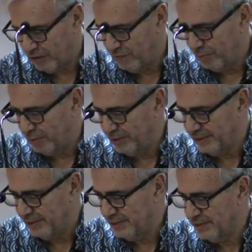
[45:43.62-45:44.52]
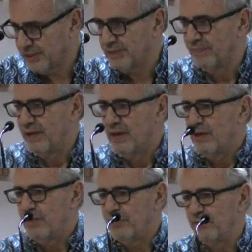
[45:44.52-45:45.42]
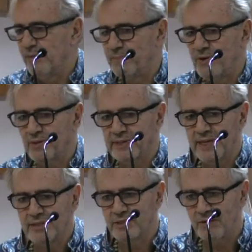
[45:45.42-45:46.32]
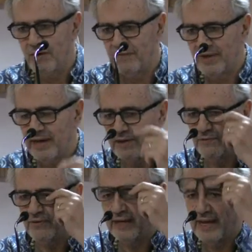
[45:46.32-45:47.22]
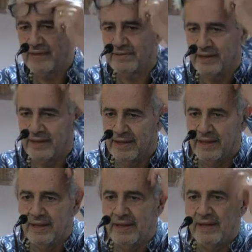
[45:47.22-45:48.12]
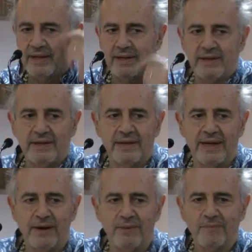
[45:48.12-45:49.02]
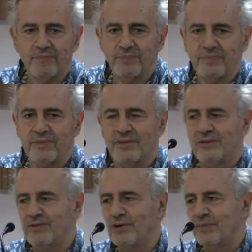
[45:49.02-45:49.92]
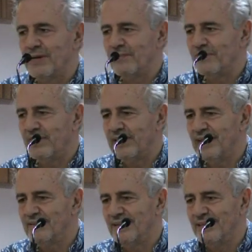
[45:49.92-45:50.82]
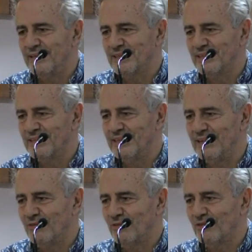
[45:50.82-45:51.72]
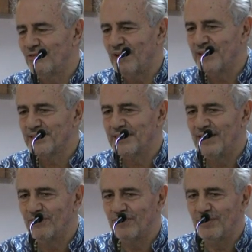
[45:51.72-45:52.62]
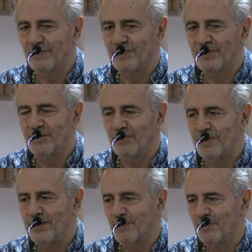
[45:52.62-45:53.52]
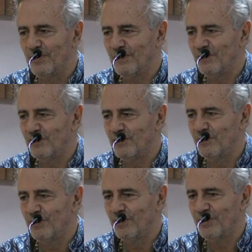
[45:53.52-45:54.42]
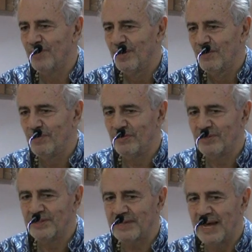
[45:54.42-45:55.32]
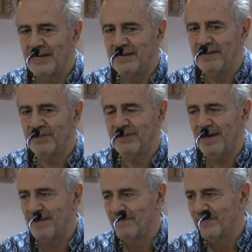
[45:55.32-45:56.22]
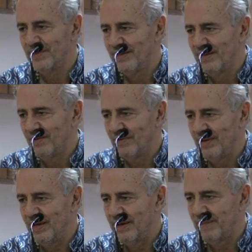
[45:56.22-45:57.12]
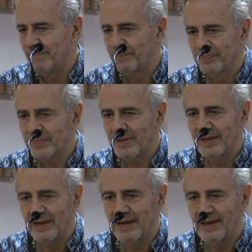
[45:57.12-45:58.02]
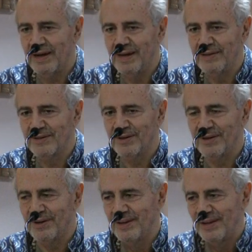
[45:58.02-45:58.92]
of worldliness through a process of unforgetting. Now, the term unforgetting is a literal translation of the Greek word for truth, which is aletheia. Um, like Heidegger